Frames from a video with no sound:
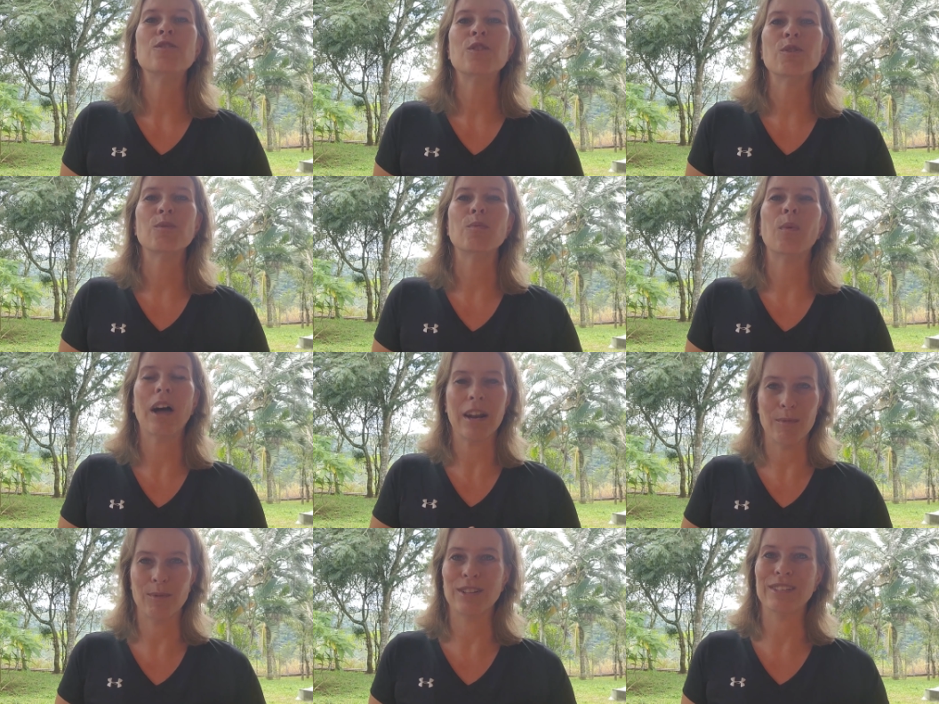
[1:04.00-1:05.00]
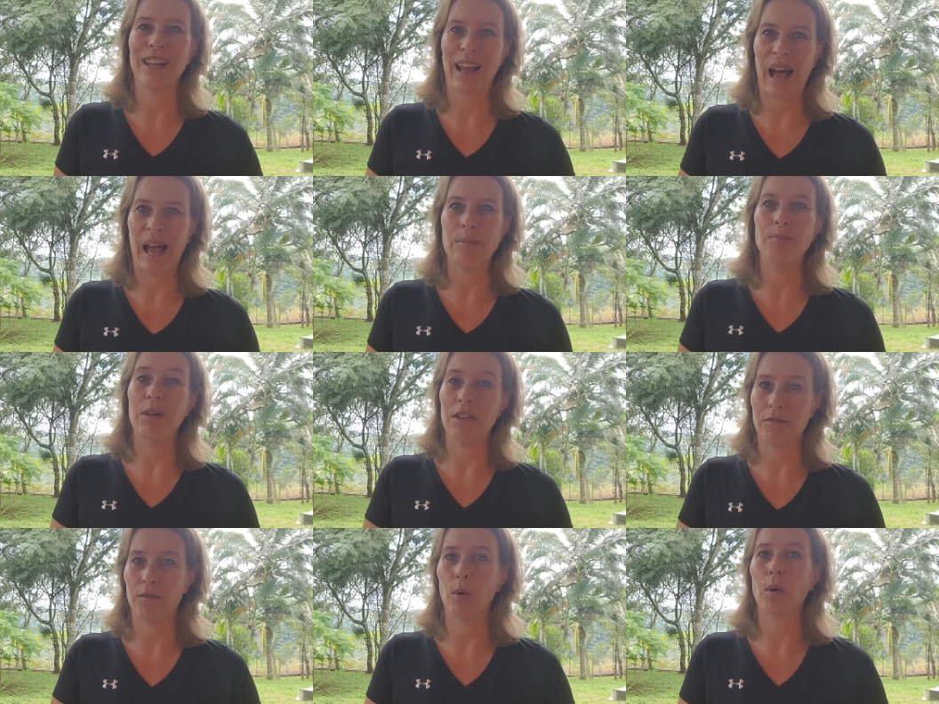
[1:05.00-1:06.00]
to what it was like
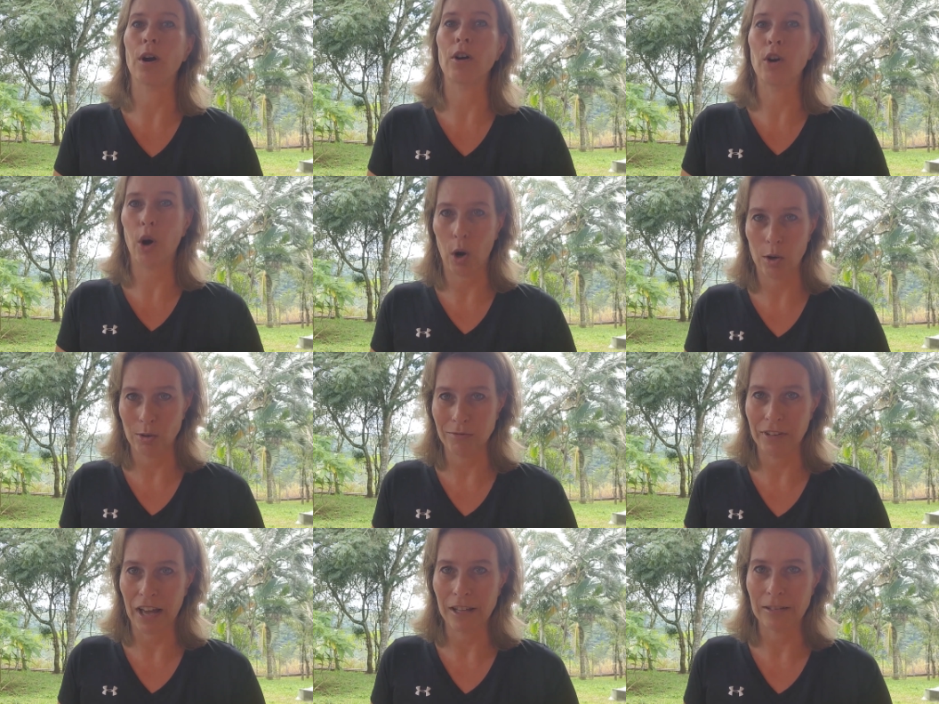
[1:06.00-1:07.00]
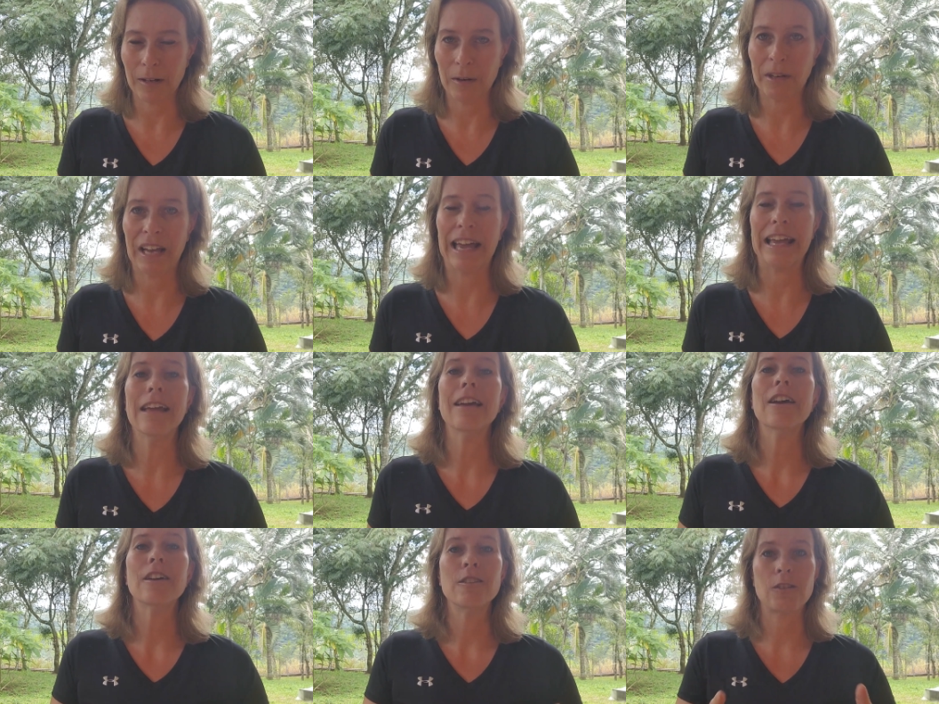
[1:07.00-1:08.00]
before COVID, okay?
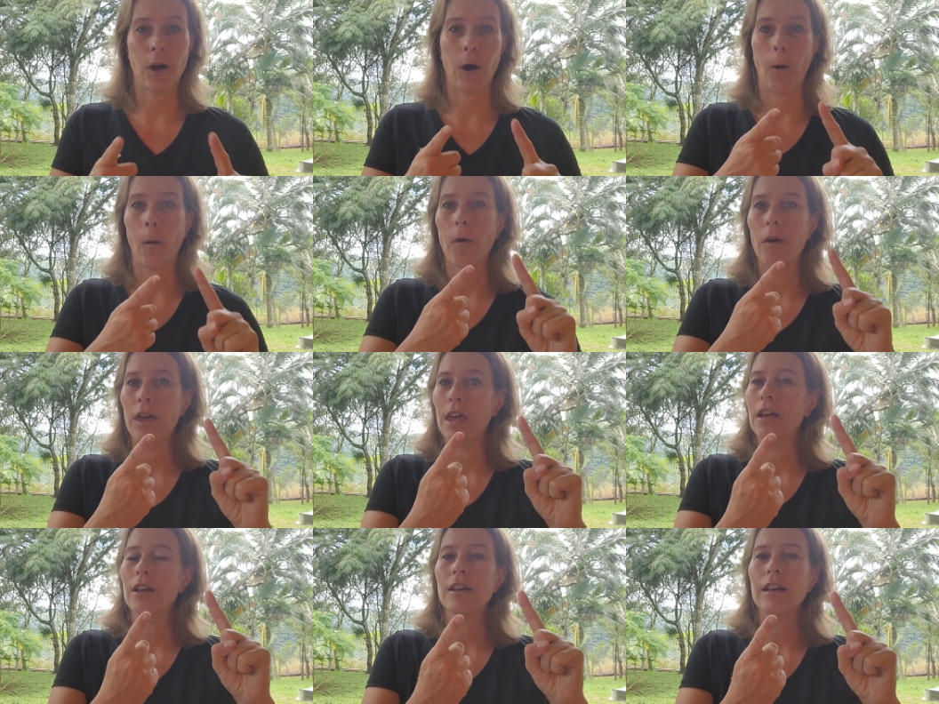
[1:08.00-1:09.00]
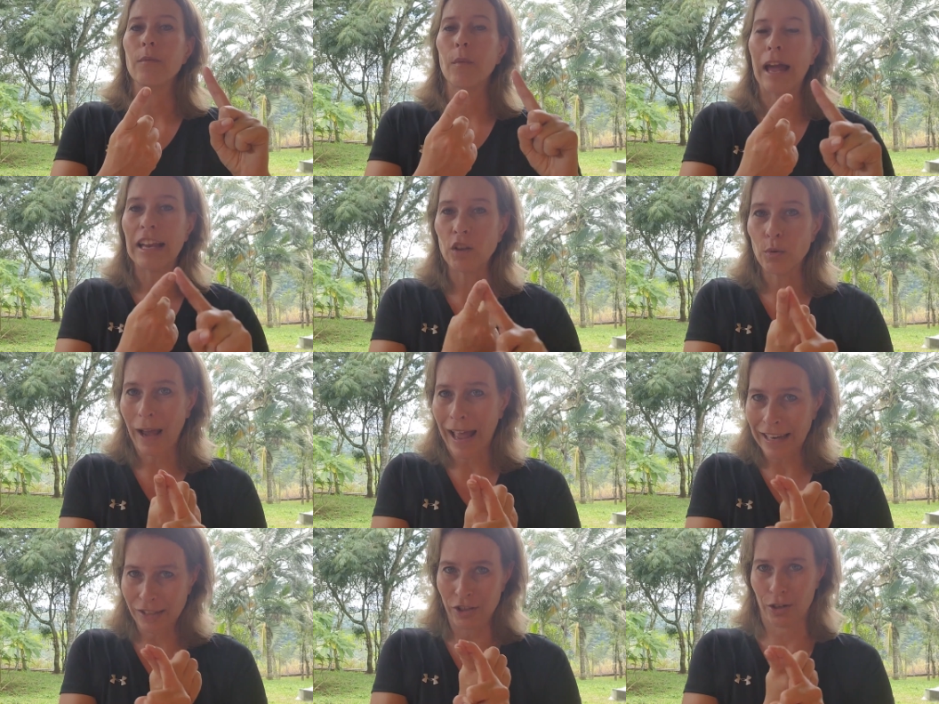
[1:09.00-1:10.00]
So, when you
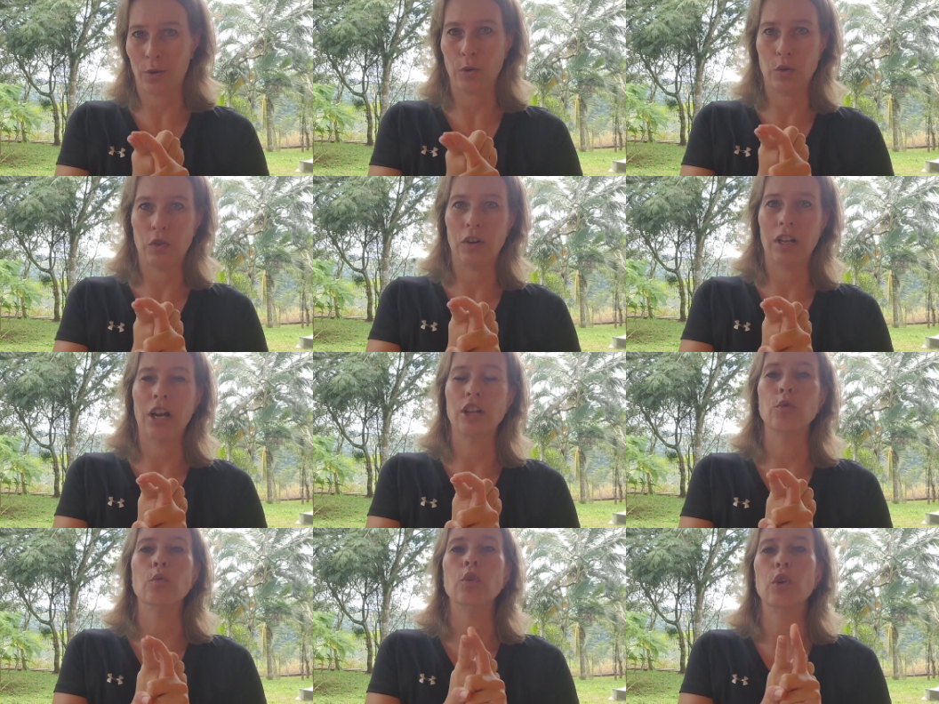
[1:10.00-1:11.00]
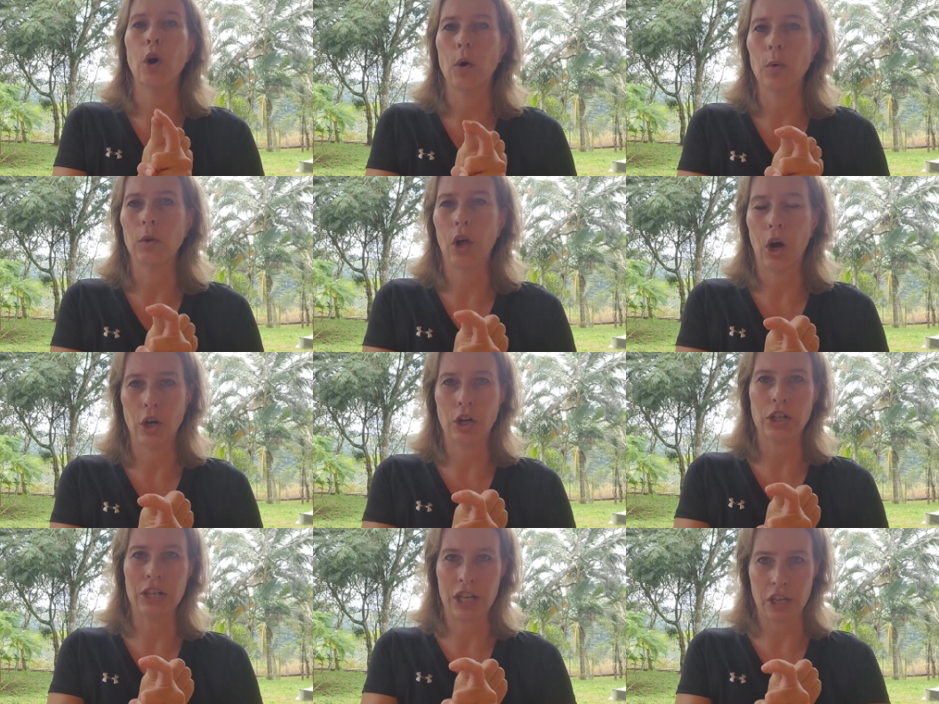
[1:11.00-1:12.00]
enter Costa Rica, you no
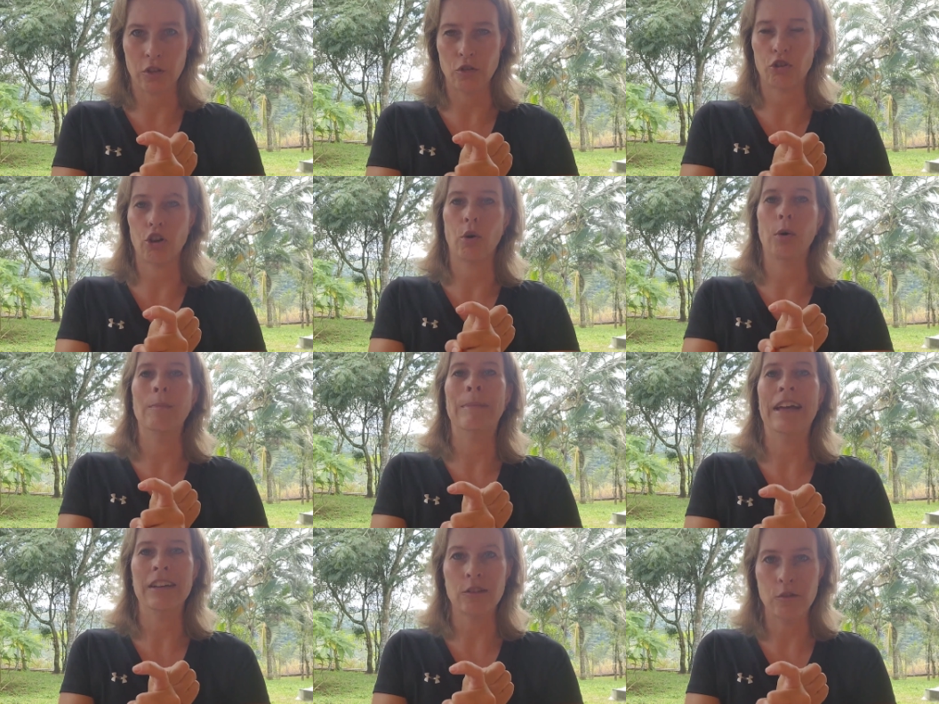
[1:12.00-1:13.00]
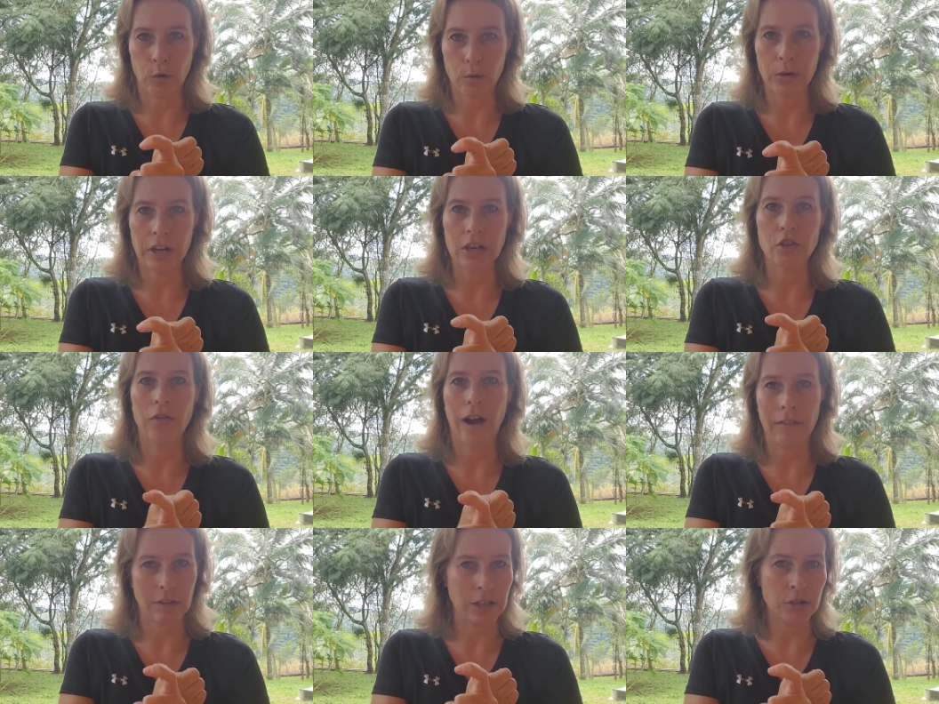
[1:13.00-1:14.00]
longer need to show a mandatory
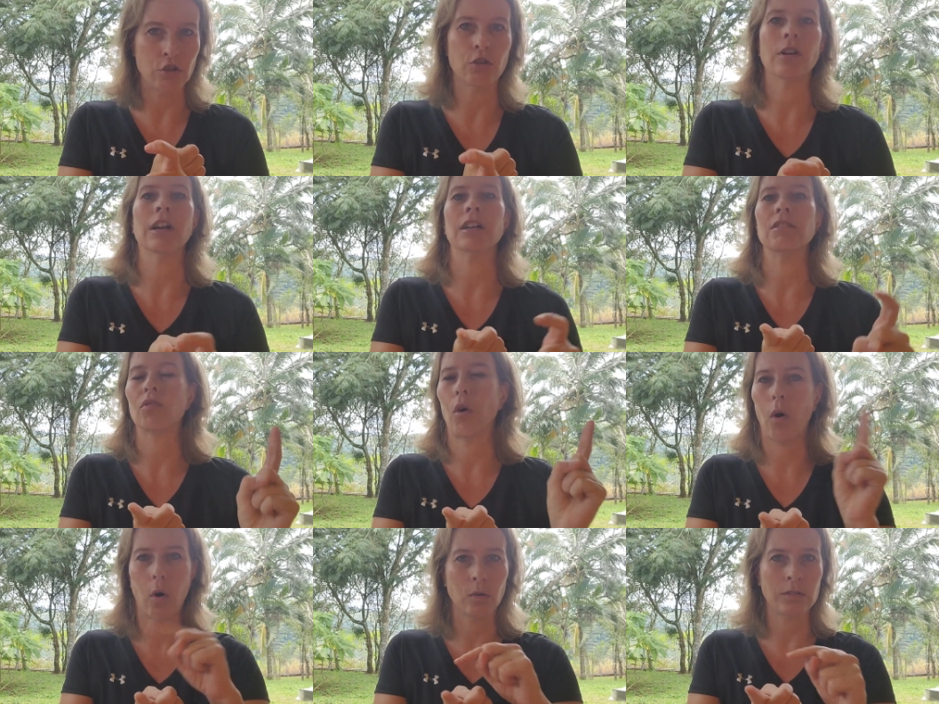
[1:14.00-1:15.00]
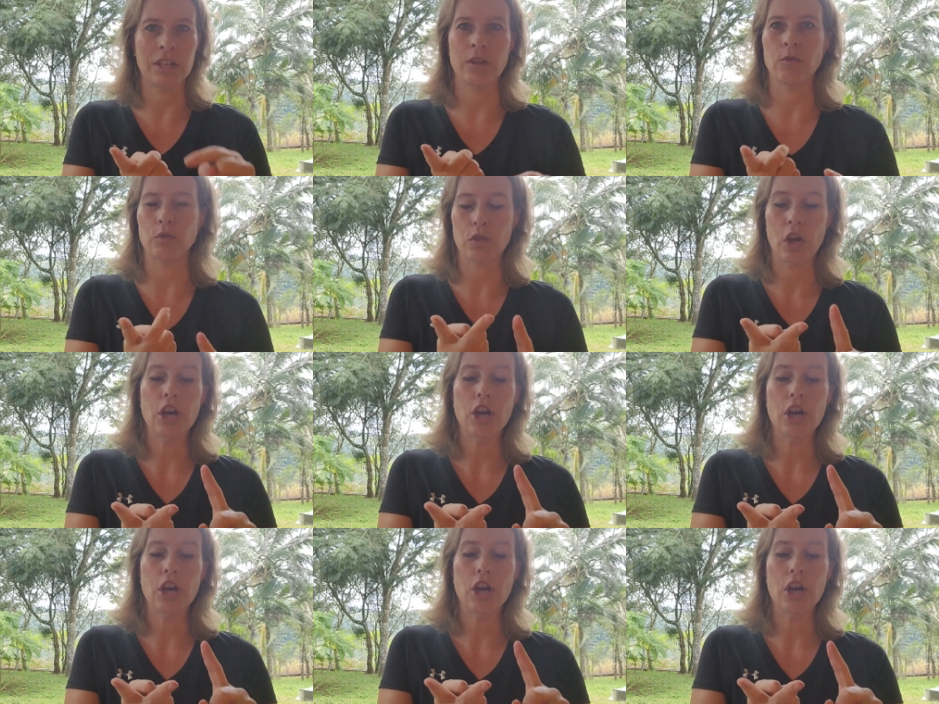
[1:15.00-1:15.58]
travel insurance. Old news.